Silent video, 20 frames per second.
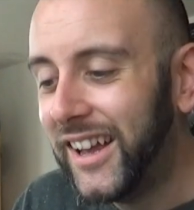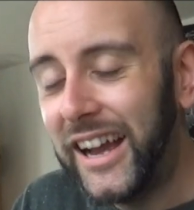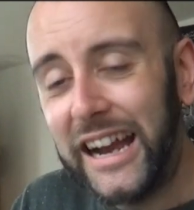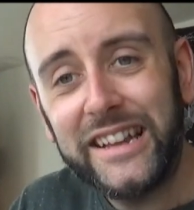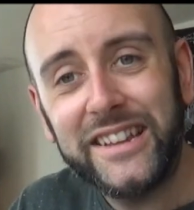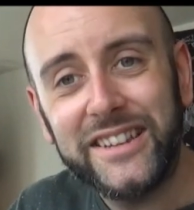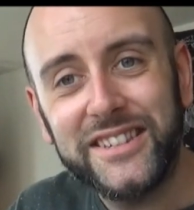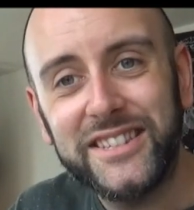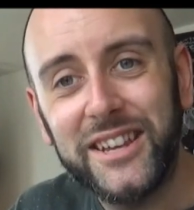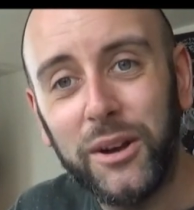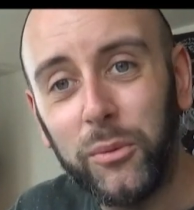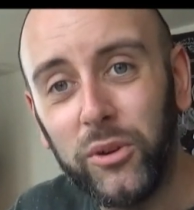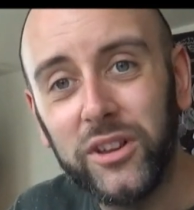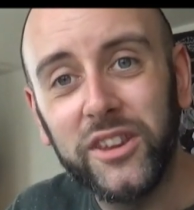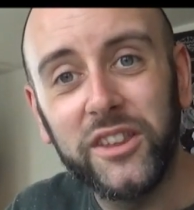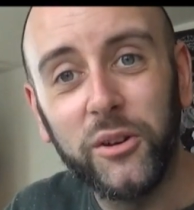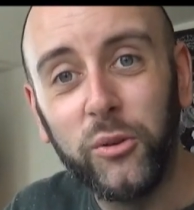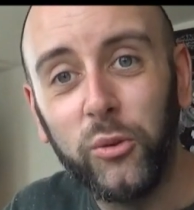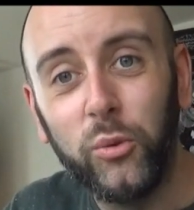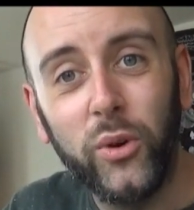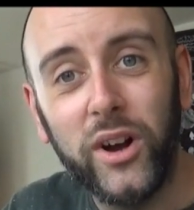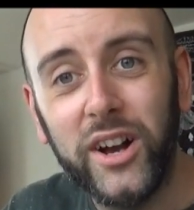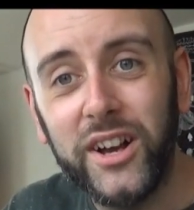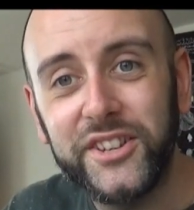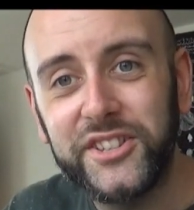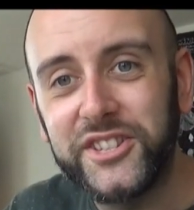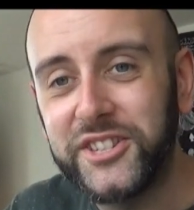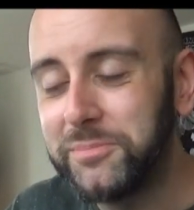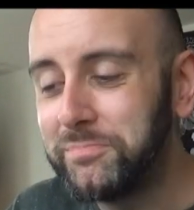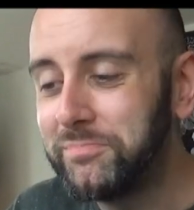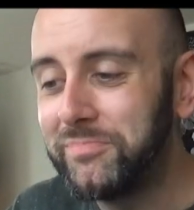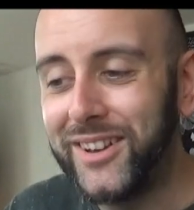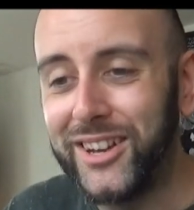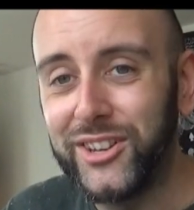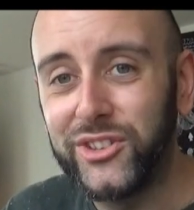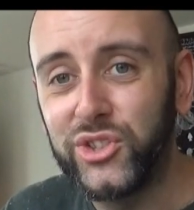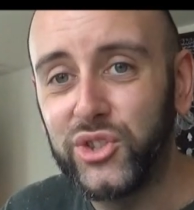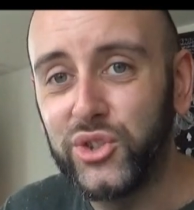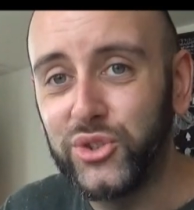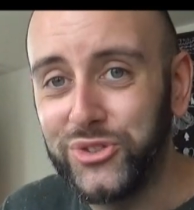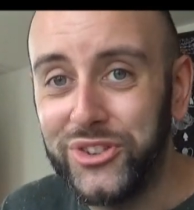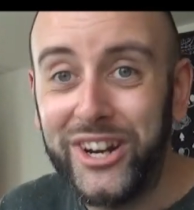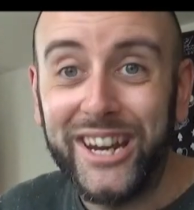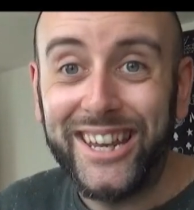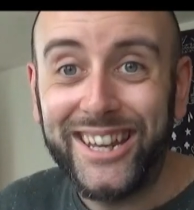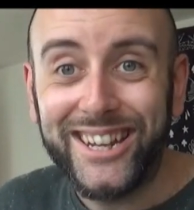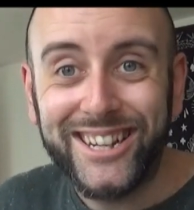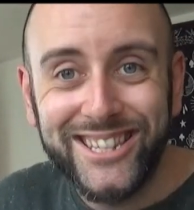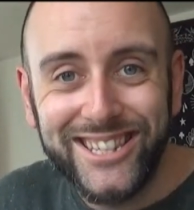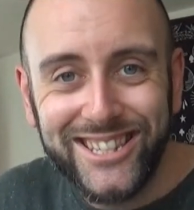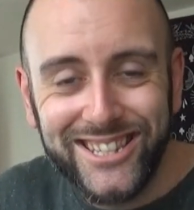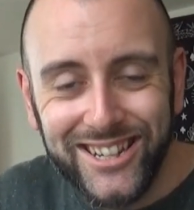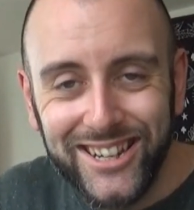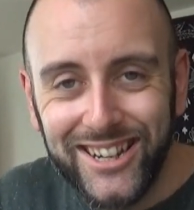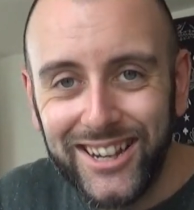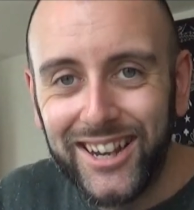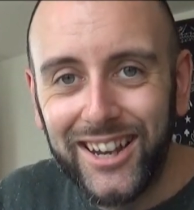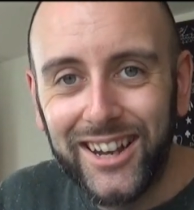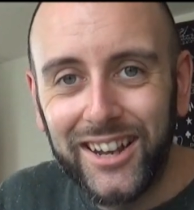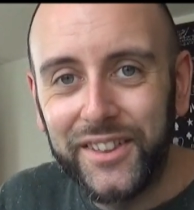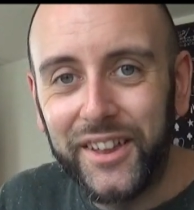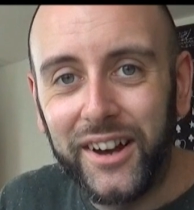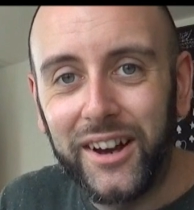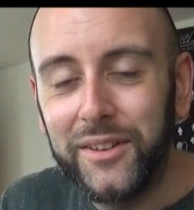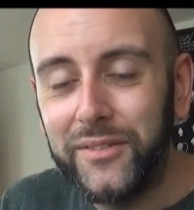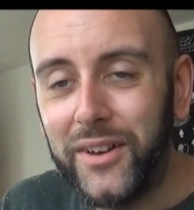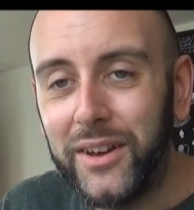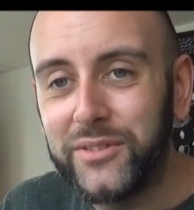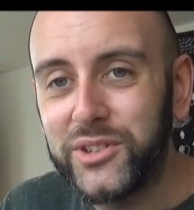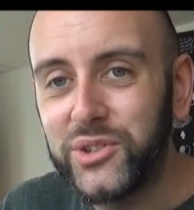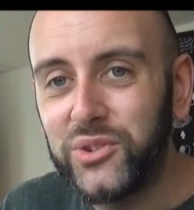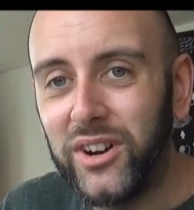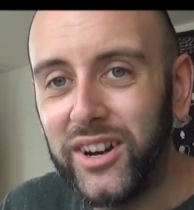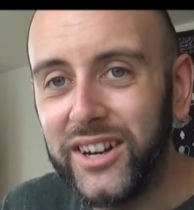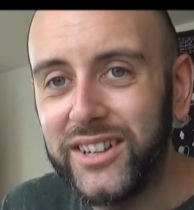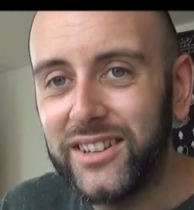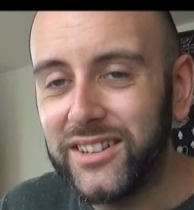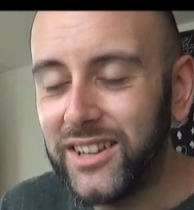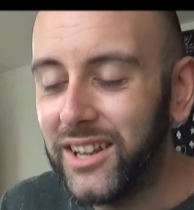And I said, one of the worst drinks that I've ever tried.